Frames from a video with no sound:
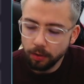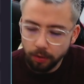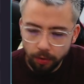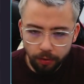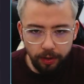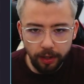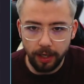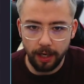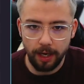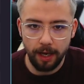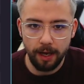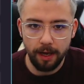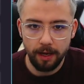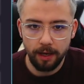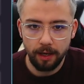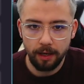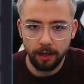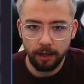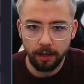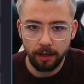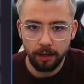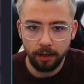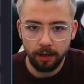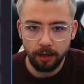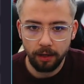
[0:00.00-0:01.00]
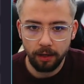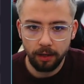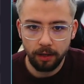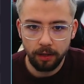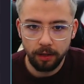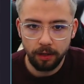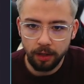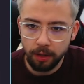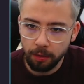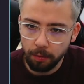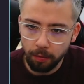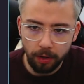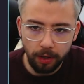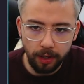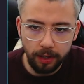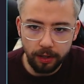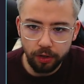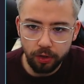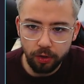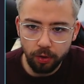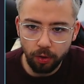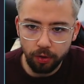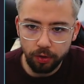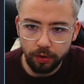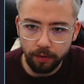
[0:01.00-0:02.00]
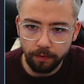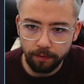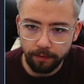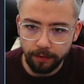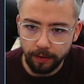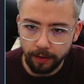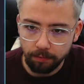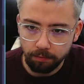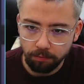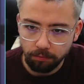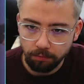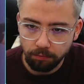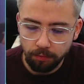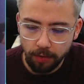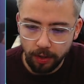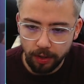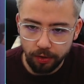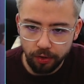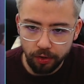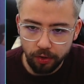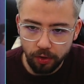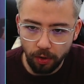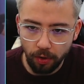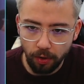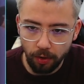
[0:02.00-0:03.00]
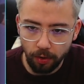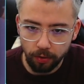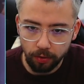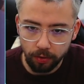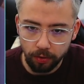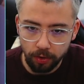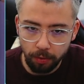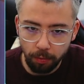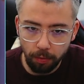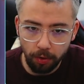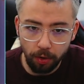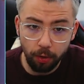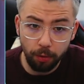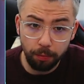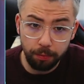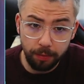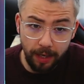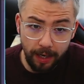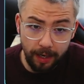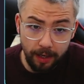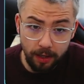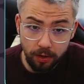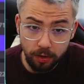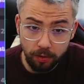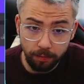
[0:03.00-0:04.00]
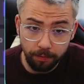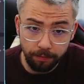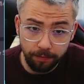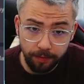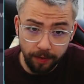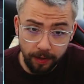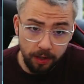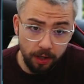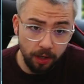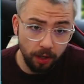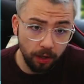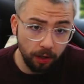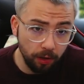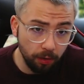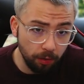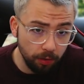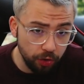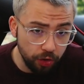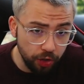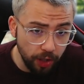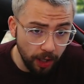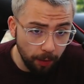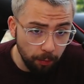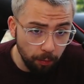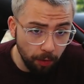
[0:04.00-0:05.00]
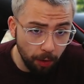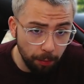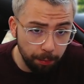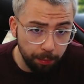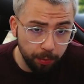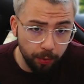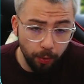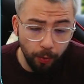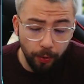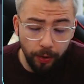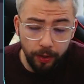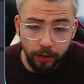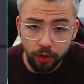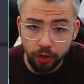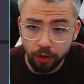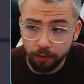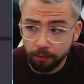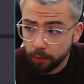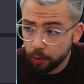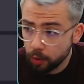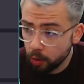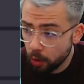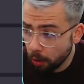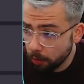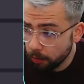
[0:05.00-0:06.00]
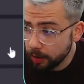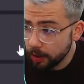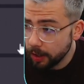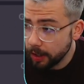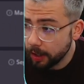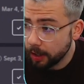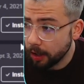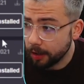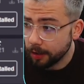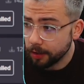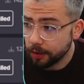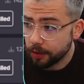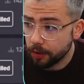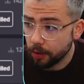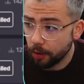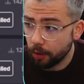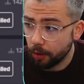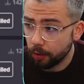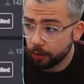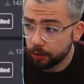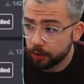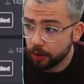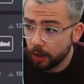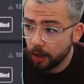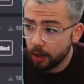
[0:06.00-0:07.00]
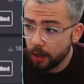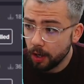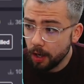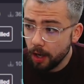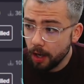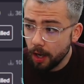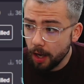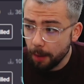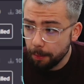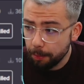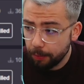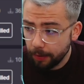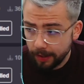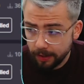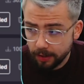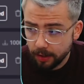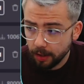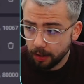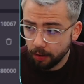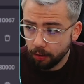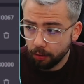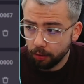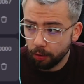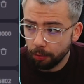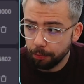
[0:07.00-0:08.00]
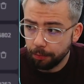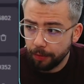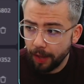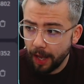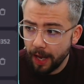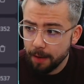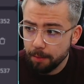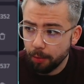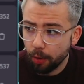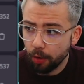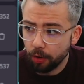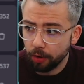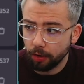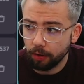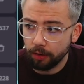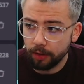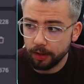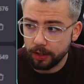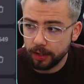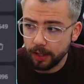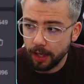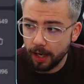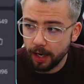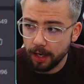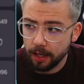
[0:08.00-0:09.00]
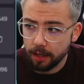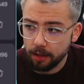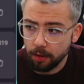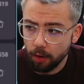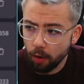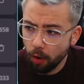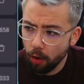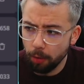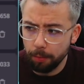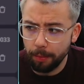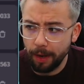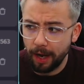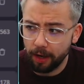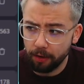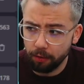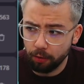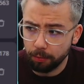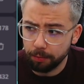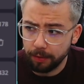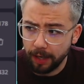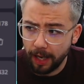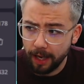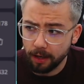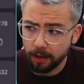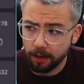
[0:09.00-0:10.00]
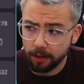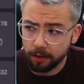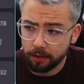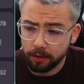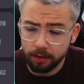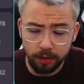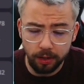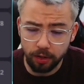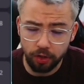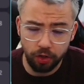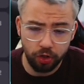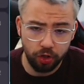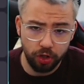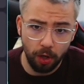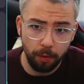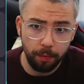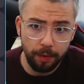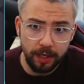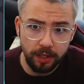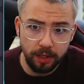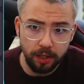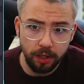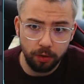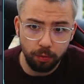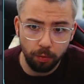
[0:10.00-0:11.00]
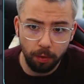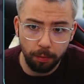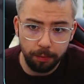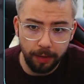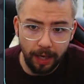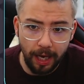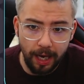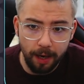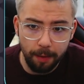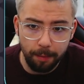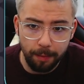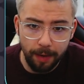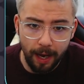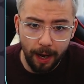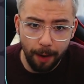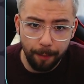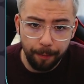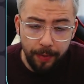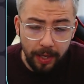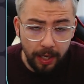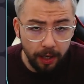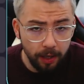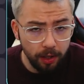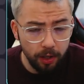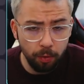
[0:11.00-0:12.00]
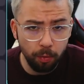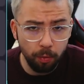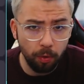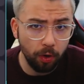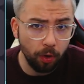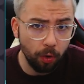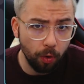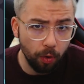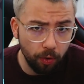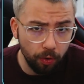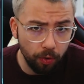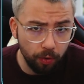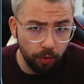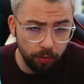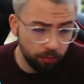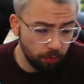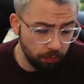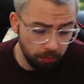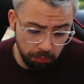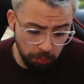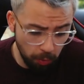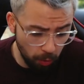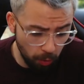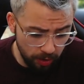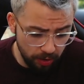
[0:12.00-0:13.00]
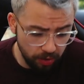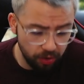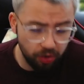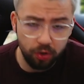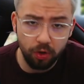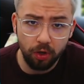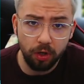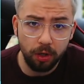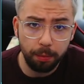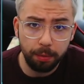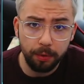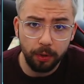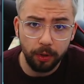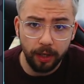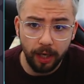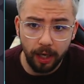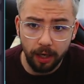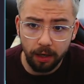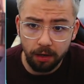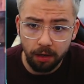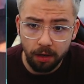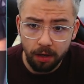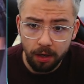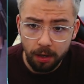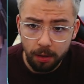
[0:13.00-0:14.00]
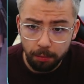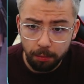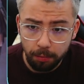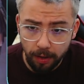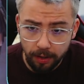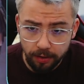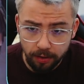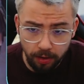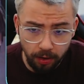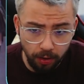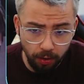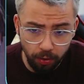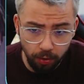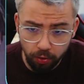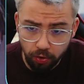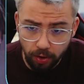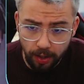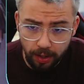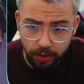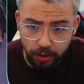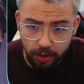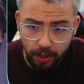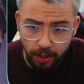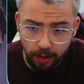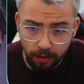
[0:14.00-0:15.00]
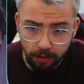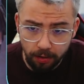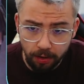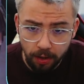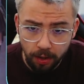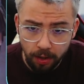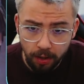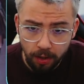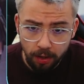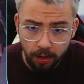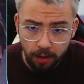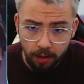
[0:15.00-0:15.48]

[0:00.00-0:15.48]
Look at it. You want to install something? Install. You want to update something? You can go and check what plugins you've currently got installed and press the little update button on the side. All mine are updated because it's so easy to update them now. You want to uninstall a plugin? Press the little trash can.